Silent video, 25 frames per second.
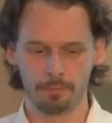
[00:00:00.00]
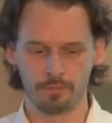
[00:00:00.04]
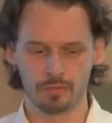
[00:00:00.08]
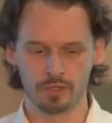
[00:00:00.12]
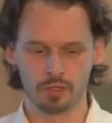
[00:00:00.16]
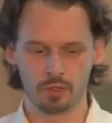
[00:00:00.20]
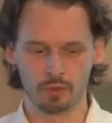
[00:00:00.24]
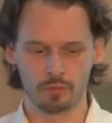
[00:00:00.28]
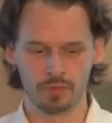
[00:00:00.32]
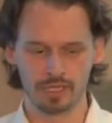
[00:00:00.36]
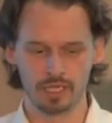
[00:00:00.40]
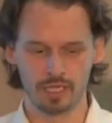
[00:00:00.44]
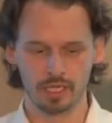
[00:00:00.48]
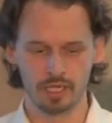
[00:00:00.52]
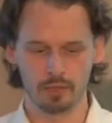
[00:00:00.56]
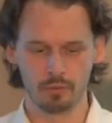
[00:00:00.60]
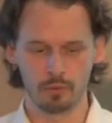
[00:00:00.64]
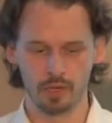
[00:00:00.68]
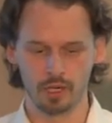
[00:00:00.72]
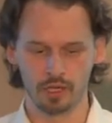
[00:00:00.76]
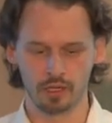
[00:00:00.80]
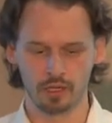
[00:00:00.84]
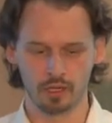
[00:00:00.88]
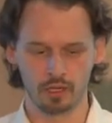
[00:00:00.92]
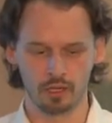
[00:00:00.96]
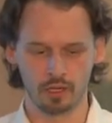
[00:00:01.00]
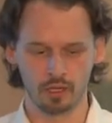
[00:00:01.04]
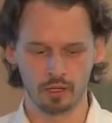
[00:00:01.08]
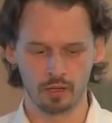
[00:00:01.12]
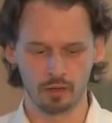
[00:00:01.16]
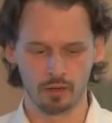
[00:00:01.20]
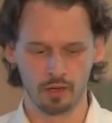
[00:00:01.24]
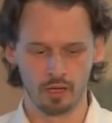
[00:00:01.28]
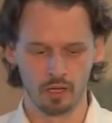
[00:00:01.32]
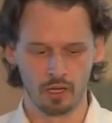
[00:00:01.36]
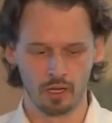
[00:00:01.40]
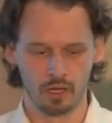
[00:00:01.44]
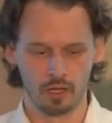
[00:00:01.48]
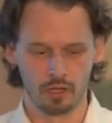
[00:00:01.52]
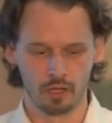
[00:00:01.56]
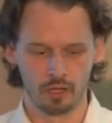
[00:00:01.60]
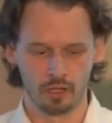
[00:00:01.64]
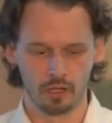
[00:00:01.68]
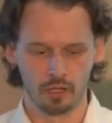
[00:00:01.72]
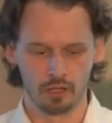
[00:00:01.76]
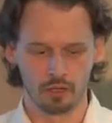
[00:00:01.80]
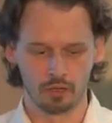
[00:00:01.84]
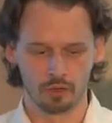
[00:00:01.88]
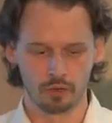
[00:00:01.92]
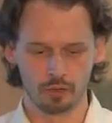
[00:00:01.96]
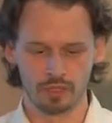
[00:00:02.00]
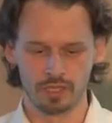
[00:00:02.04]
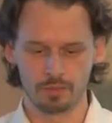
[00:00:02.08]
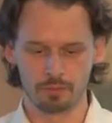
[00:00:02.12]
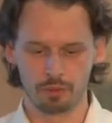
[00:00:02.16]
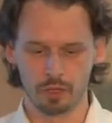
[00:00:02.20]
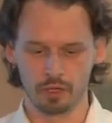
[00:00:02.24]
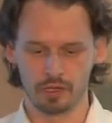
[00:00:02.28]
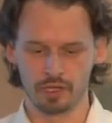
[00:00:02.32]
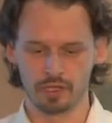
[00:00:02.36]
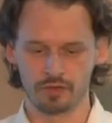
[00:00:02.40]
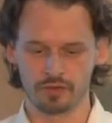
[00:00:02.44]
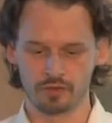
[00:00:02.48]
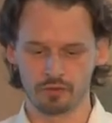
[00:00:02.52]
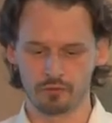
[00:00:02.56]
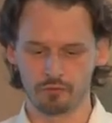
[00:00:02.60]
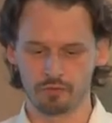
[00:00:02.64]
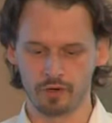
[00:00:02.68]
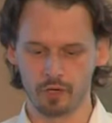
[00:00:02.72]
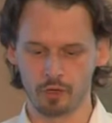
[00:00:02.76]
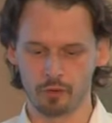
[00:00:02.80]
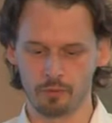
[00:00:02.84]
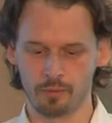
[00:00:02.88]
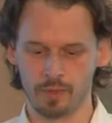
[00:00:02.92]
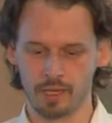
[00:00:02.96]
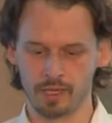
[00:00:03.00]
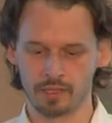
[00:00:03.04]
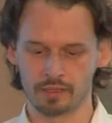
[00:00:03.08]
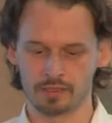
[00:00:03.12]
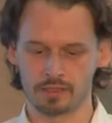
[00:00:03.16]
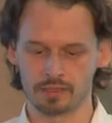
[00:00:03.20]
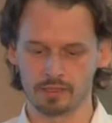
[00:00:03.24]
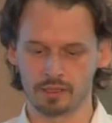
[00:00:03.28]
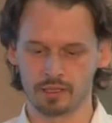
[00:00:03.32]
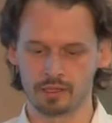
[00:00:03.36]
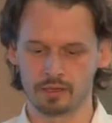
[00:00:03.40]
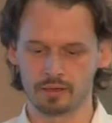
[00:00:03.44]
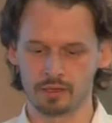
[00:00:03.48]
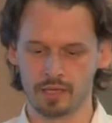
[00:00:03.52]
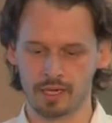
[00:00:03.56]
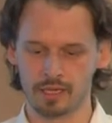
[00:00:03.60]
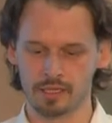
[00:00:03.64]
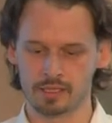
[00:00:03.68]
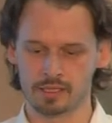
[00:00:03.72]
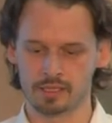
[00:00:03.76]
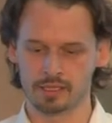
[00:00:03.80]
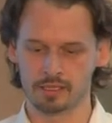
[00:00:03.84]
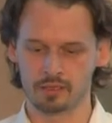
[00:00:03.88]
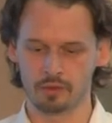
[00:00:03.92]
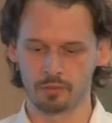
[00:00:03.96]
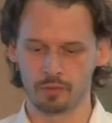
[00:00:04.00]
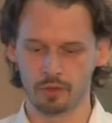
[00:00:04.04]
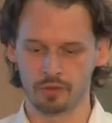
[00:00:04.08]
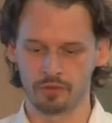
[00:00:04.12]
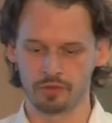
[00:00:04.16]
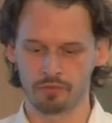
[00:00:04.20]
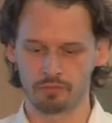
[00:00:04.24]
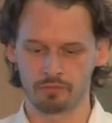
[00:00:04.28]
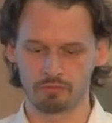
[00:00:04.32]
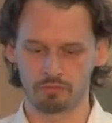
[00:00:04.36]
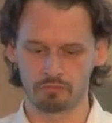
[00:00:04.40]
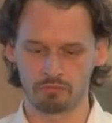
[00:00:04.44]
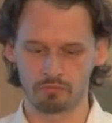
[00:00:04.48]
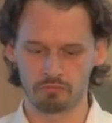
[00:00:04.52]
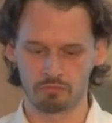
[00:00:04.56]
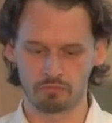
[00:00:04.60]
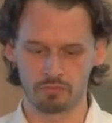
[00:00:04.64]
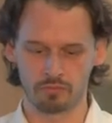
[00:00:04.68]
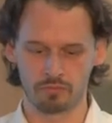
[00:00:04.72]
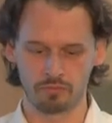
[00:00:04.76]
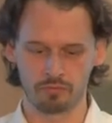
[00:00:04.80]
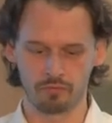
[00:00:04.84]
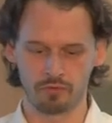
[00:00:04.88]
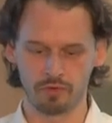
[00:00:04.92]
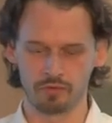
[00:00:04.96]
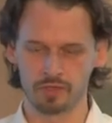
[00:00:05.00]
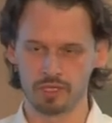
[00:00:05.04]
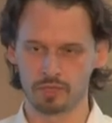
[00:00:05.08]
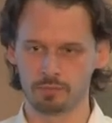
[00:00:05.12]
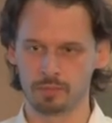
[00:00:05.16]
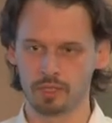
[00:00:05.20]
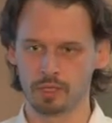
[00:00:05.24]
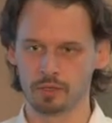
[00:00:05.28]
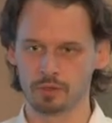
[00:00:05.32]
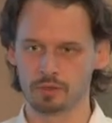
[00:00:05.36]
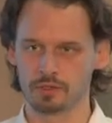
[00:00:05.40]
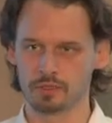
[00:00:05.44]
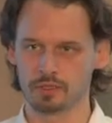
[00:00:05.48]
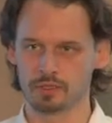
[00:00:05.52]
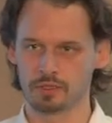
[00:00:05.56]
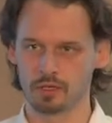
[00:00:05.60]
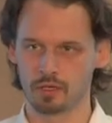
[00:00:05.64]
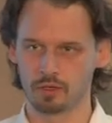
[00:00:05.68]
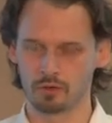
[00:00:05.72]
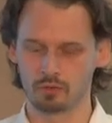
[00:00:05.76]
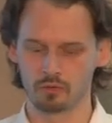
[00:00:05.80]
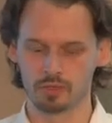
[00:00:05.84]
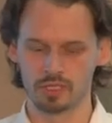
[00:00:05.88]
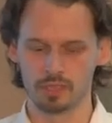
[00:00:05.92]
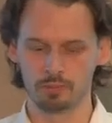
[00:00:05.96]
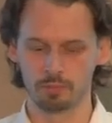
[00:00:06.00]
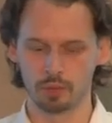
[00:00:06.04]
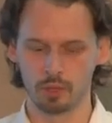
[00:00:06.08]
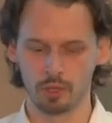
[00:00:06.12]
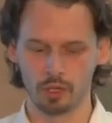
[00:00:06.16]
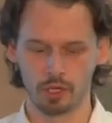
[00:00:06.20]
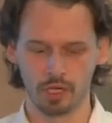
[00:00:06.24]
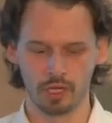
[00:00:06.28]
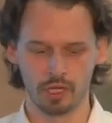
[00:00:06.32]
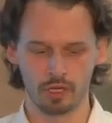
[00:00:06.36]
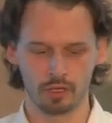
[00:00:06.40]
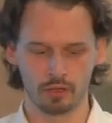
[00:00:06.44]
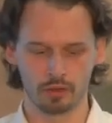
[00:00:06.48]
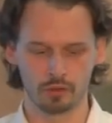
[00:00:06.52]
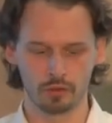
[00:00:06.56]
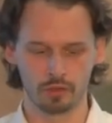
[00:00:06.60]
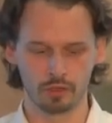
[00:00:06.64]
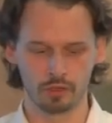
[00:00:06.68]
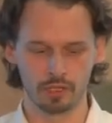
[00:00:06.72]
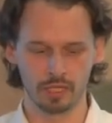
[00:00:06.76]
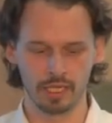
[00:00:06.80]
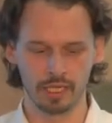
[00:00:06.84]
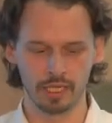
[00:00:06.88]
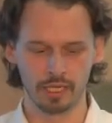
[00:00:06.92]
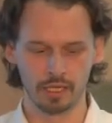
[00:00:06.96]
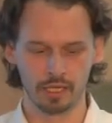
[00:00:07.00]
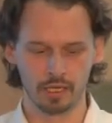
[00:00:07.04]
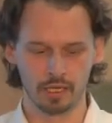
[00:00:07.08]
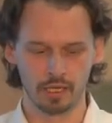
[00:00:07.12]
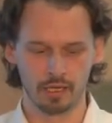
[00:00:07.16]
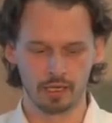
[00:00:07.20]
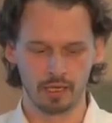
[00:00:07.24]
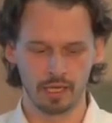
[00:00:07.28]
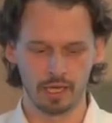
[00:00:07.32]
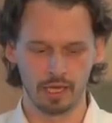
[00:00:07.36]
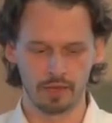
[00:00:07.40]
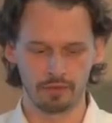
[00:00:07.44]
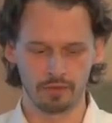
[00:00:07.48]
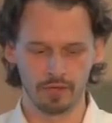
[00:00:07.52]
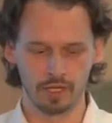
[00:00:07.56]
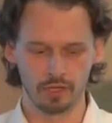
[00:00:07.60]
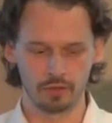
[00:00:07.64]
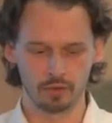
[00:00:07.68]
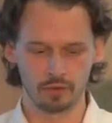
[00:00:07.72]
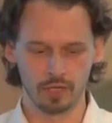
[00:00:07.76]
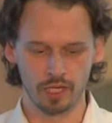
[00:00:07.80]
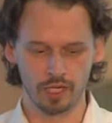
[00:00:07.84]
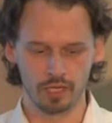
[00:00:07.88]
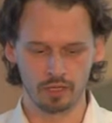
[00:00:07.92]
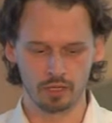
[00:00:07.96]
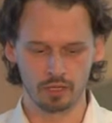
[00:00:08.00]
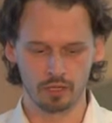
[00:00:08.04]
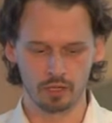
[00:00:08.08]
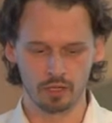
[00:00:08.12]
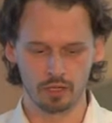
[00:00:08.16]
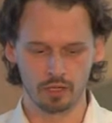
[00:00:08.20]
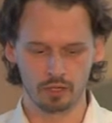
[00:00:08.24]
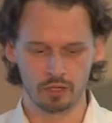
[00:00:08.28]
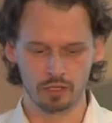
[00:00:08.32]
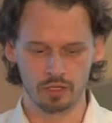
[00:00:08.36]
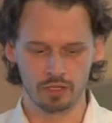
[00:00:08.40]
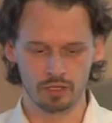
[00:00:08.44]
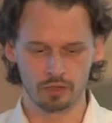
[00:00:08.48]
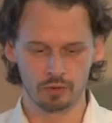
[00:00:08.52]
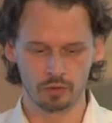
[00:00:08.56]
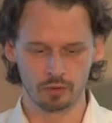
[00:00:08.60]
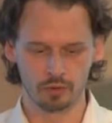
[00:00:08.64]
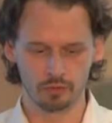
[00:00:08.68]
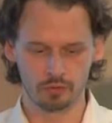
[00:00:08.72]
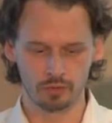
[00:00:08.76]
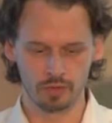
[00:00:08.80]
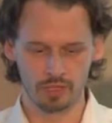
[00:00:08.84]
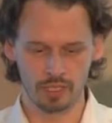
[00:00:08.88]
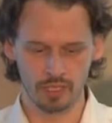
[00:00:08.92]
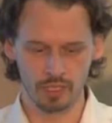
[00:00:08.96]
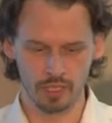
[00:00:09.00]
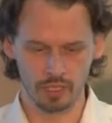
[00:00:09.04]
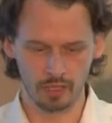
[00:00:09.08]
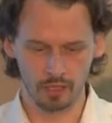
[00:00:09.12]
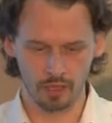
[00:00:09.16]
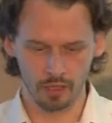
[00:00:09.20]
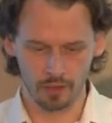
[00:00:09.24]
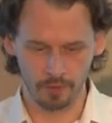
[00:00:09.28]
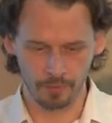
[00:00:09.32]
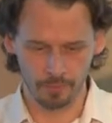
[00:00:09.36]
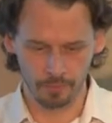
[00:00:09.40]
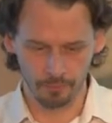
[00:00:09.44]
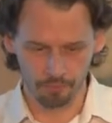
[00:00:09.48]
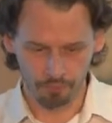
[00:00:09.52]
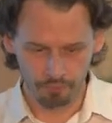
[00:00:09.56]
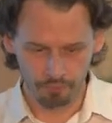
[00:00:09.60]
So basically when you deploy this environment, it takes about 15 minutes to deploy locally, and then you can just go to the